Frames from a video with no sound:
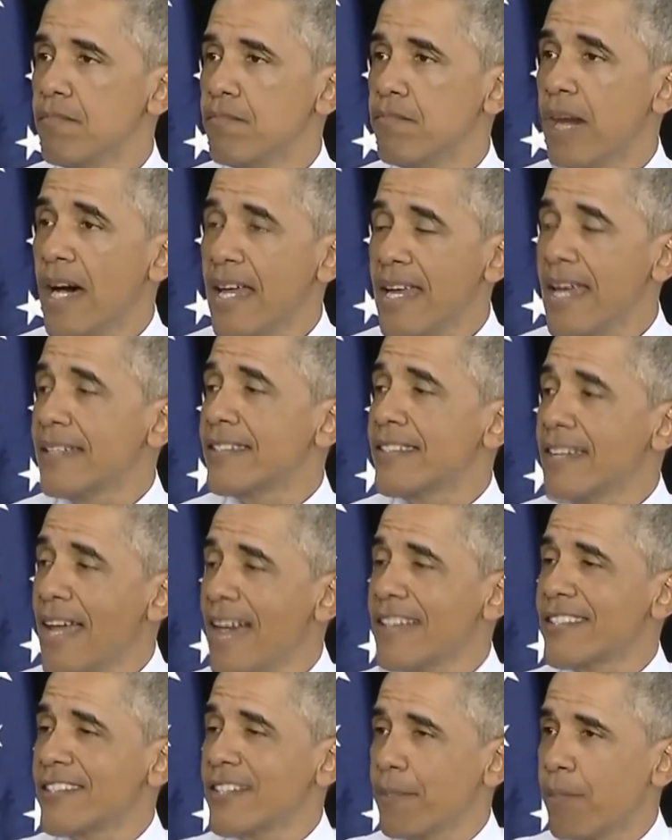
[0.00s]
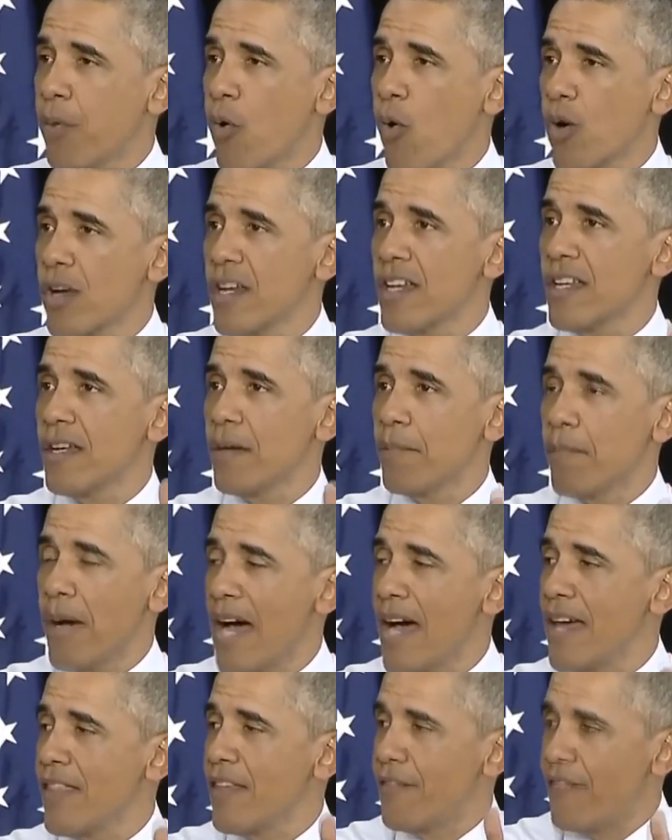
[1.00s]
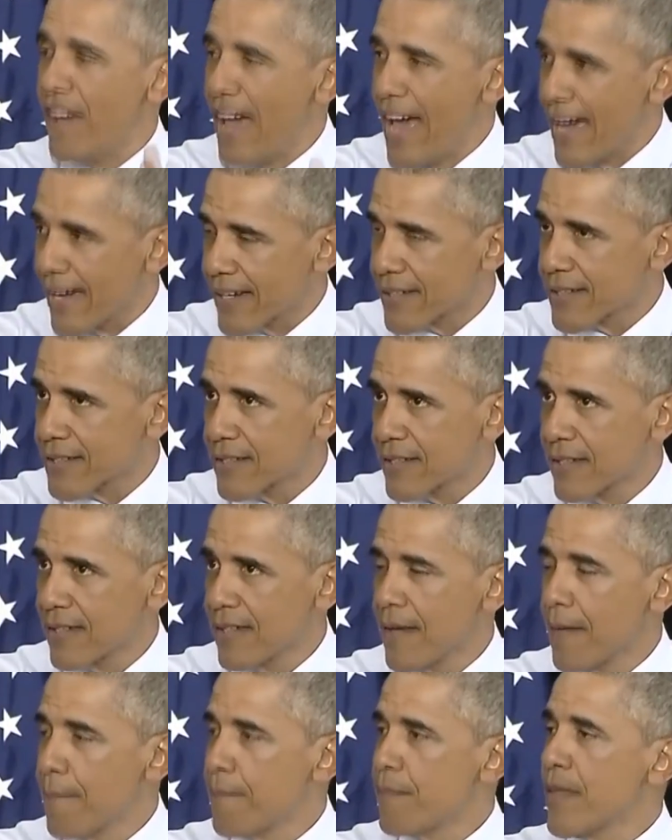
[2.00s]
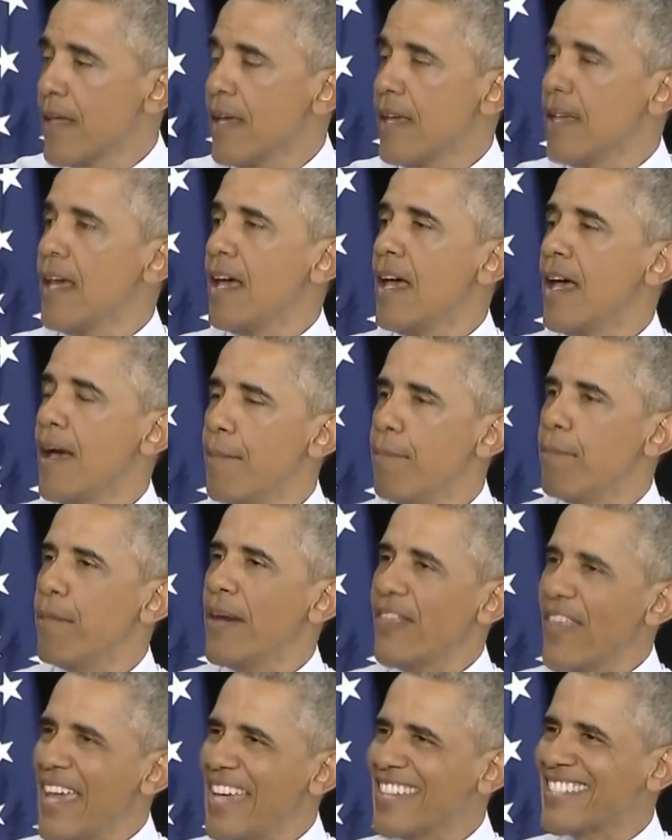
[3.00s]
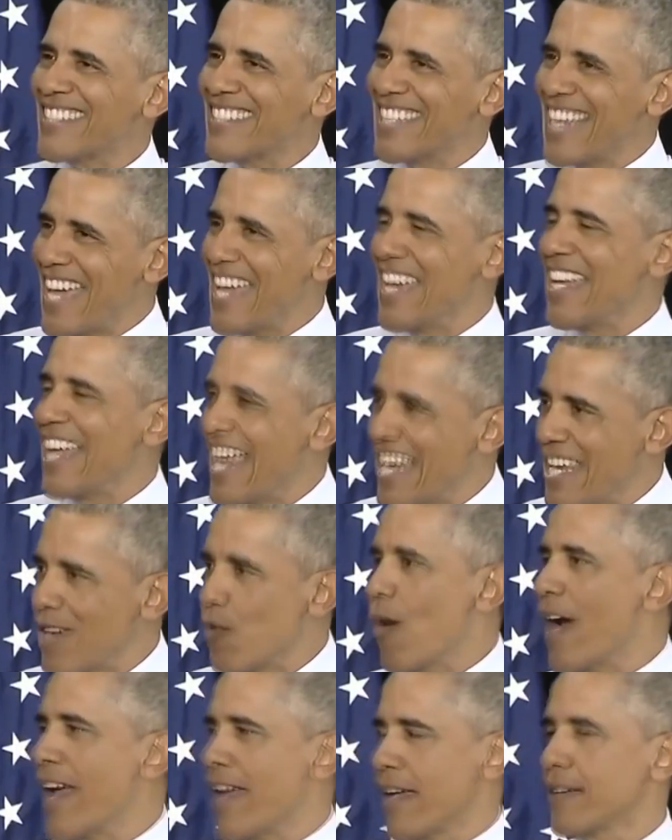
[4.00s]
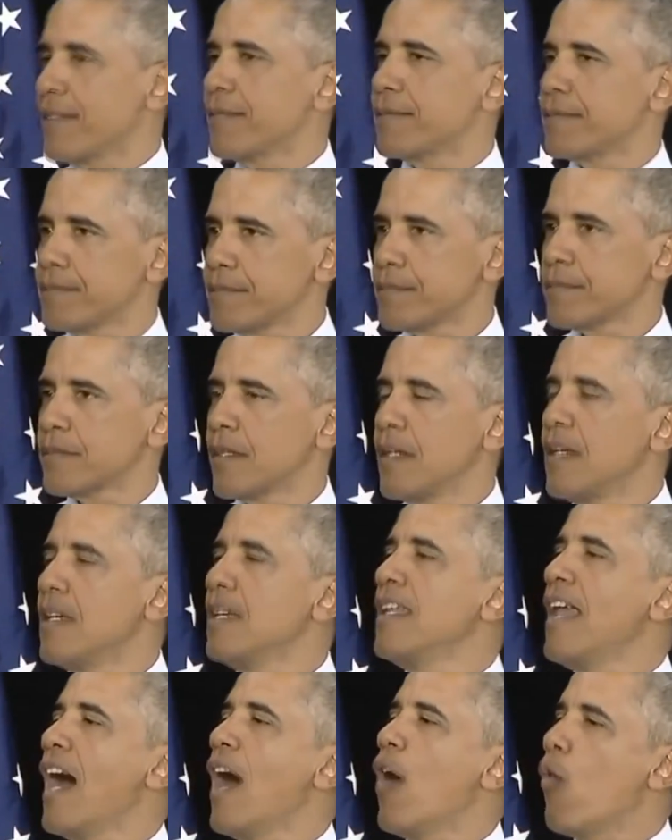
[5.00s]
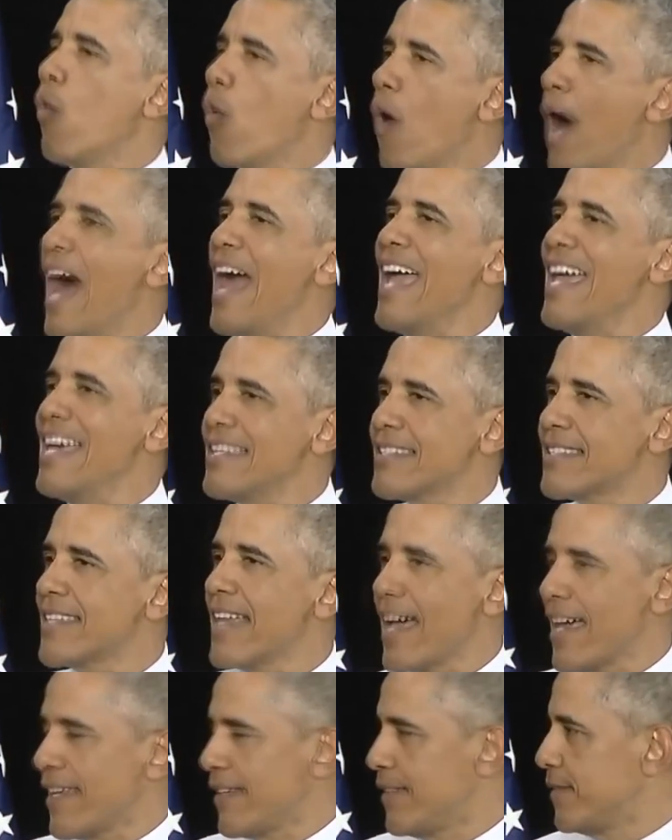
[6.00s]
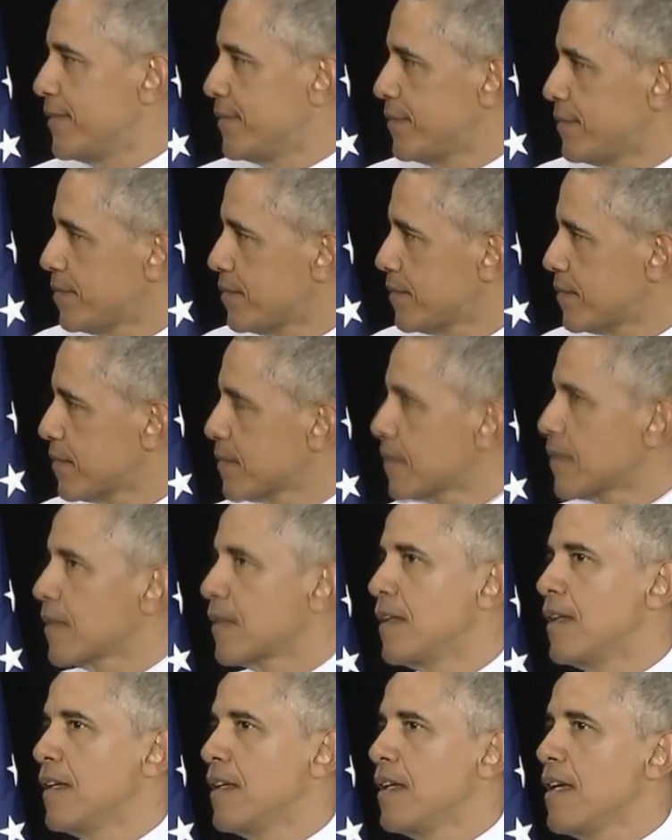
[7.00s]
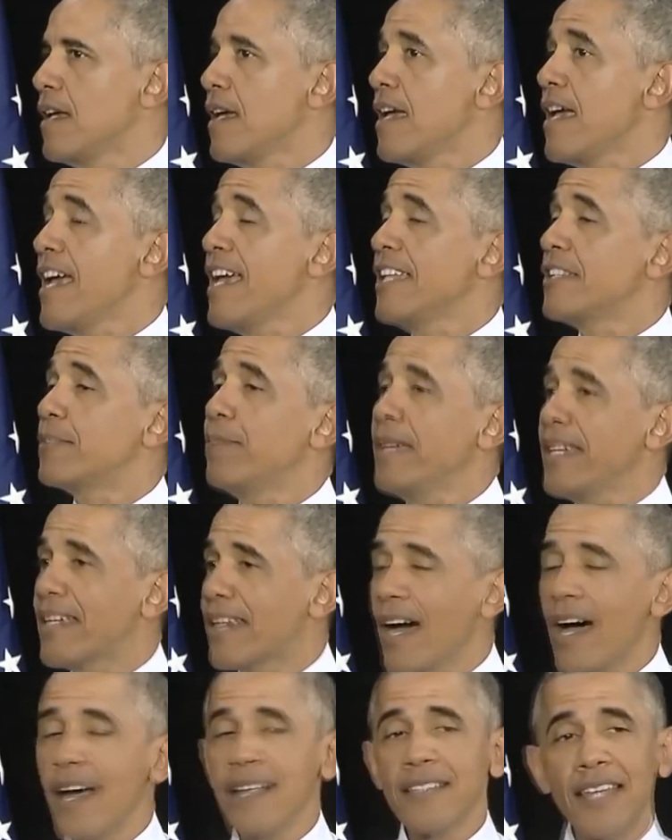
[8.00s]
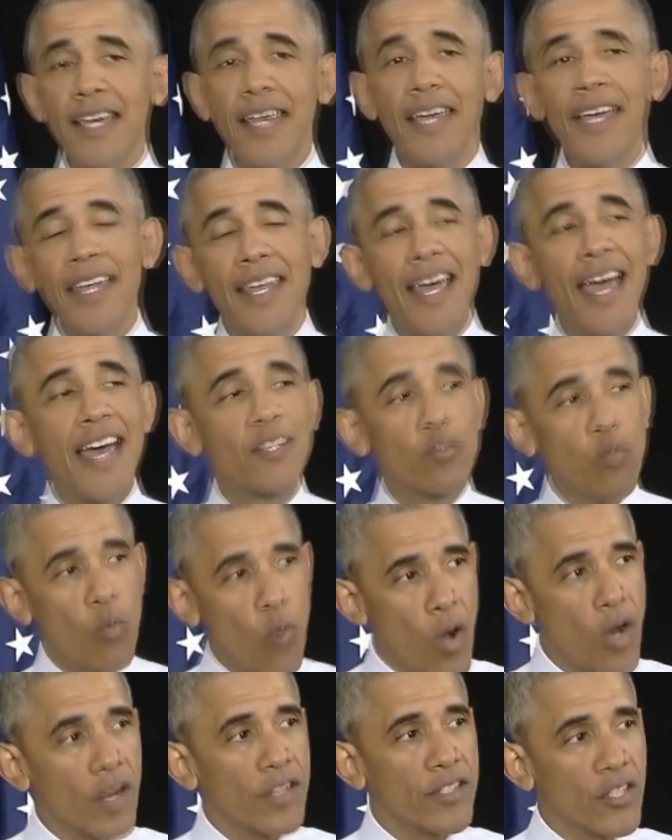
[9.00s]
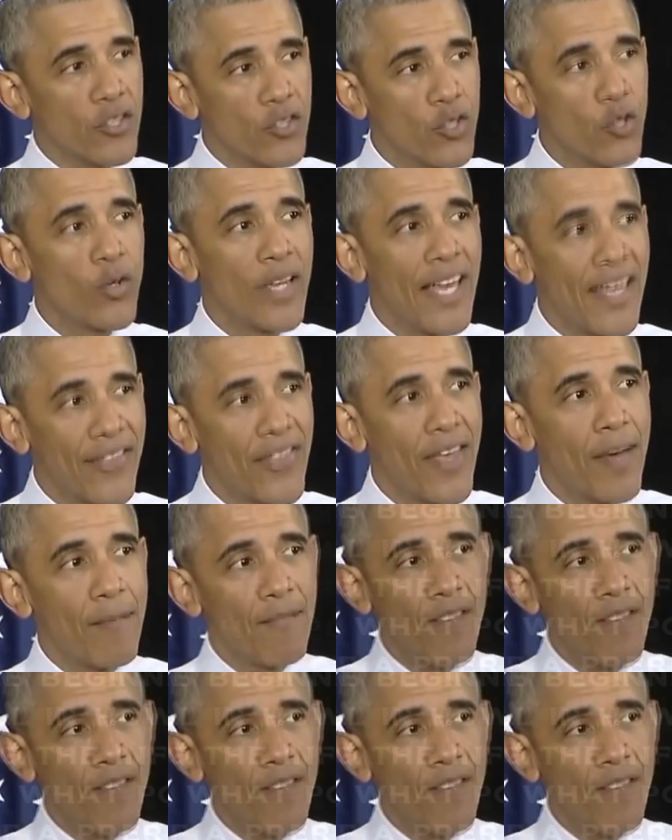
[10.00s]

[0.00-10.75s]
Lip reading: but it's not supported by the facts. But they say it anyway. Now, why is that? It's because it has worked to get them